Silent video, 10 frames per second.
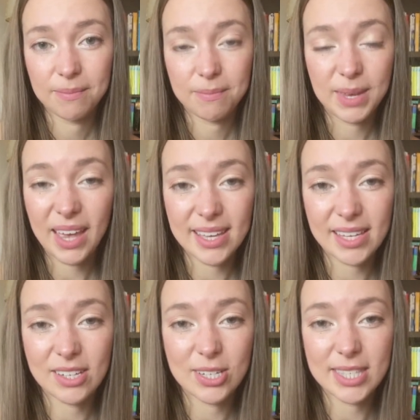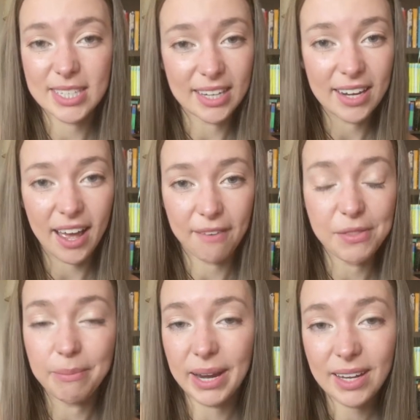because I just didn't have the
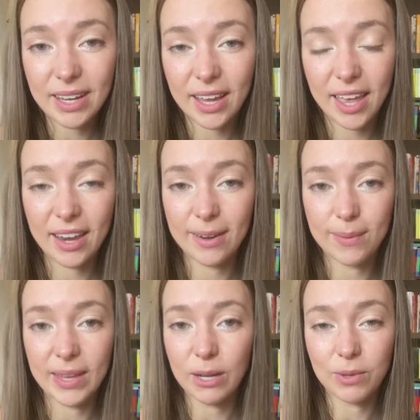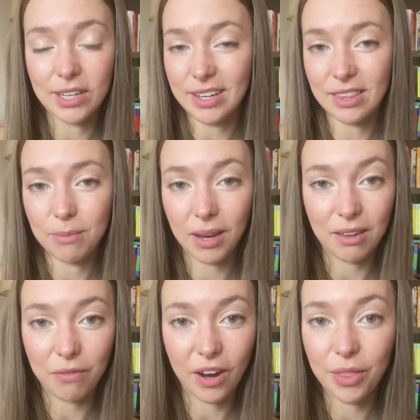money, and like we needed the money
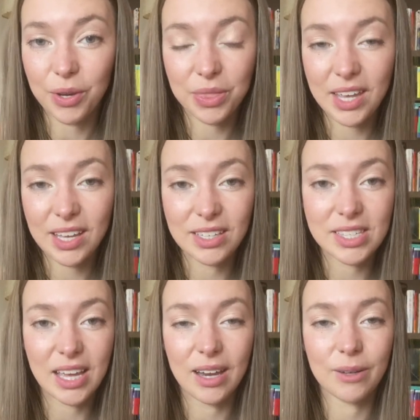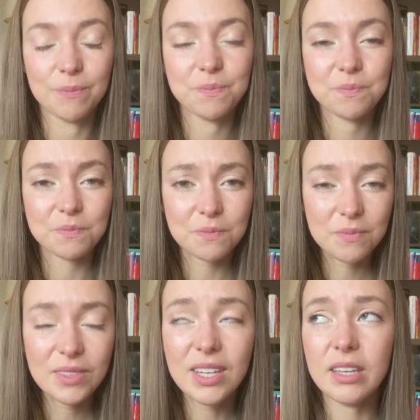for other things. And
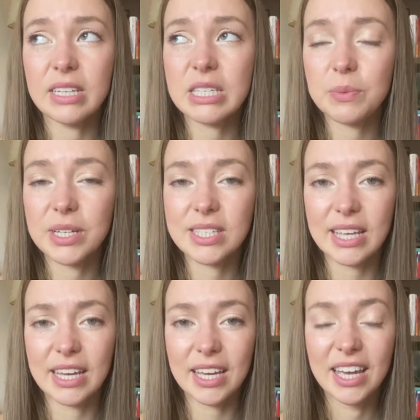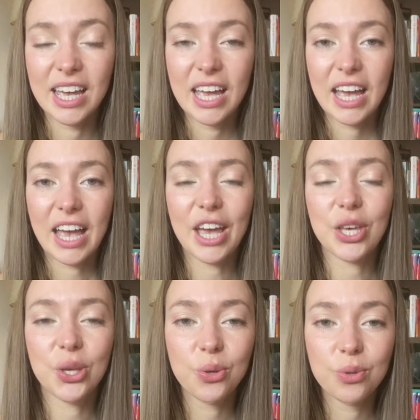this was like a
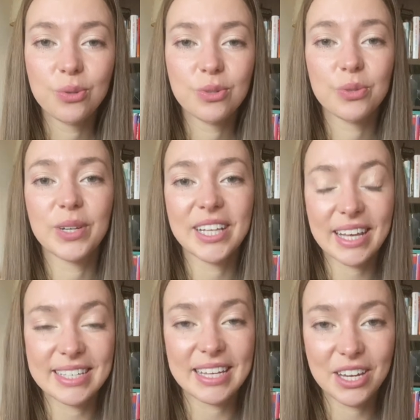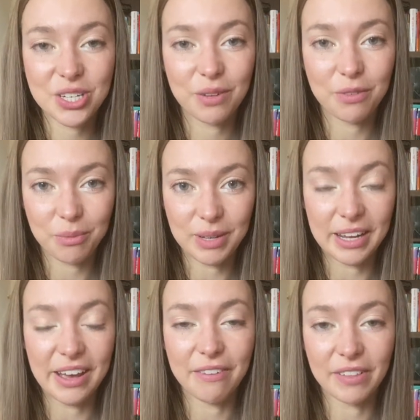huge realization for
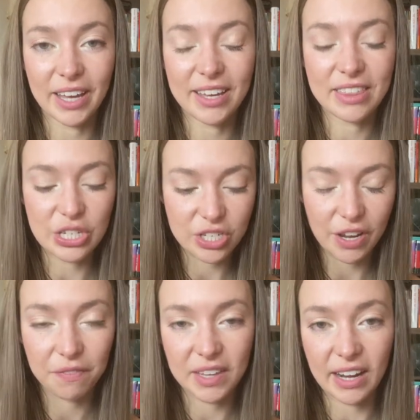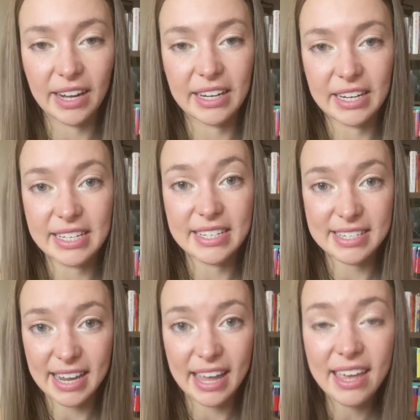me of like the shift that I needed to
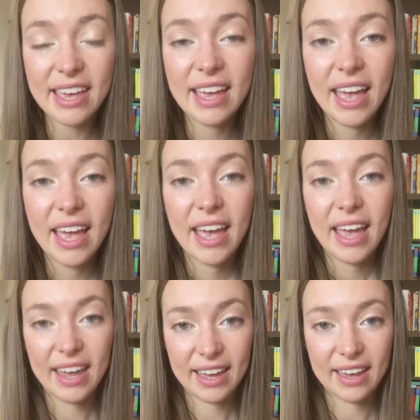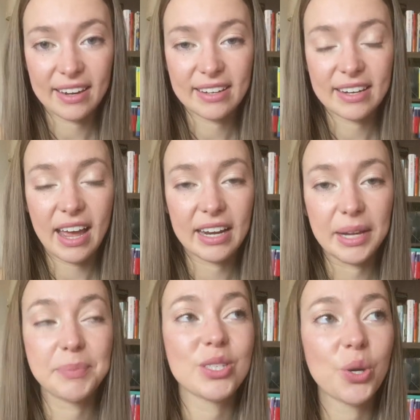take. And
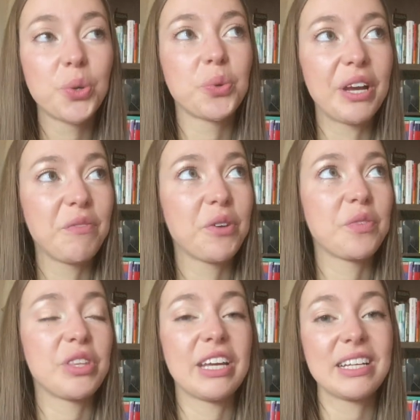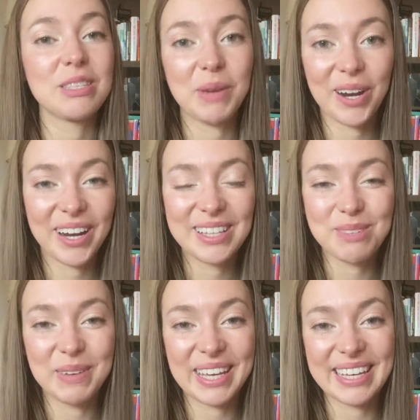I'm so grateful for the experience,
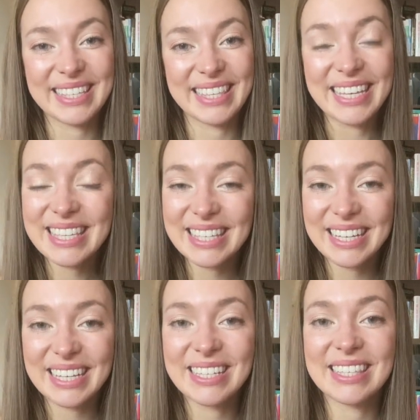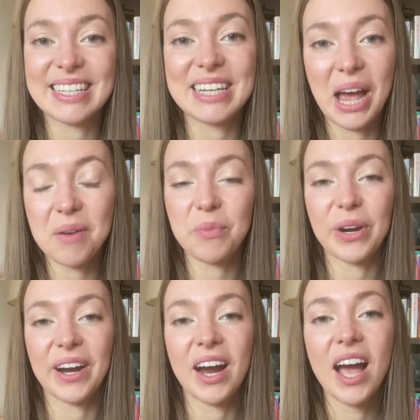because this is the time
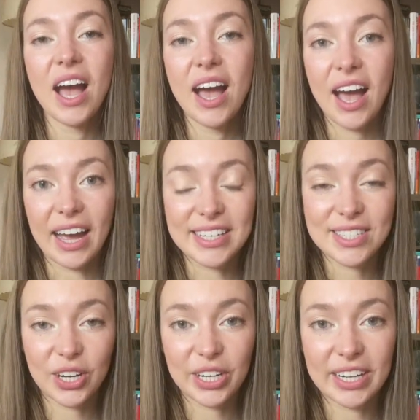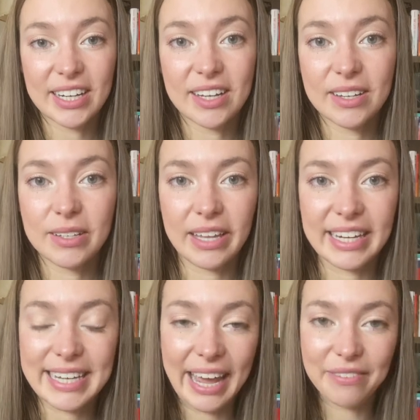where I started like
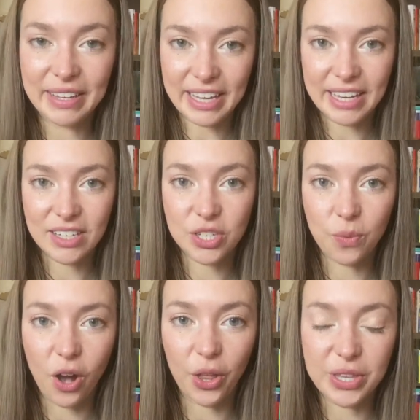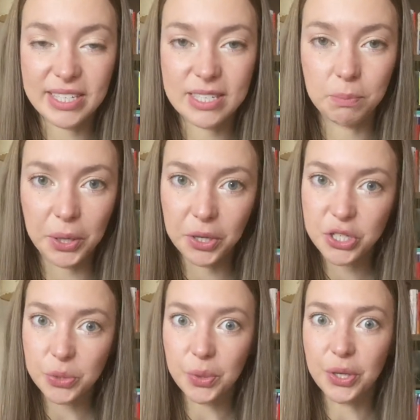diving into all this
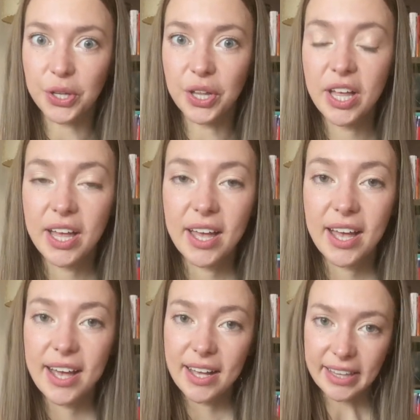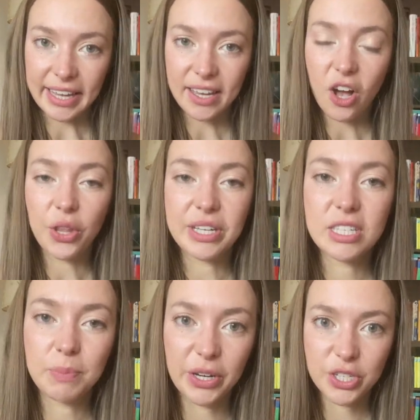spiritual, like all these
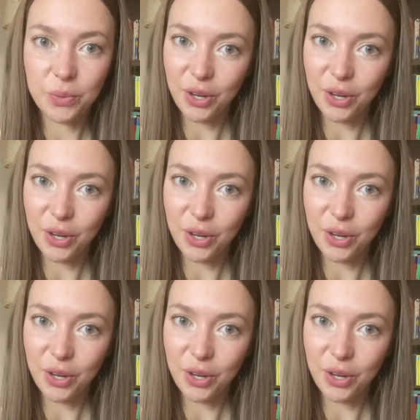spiritual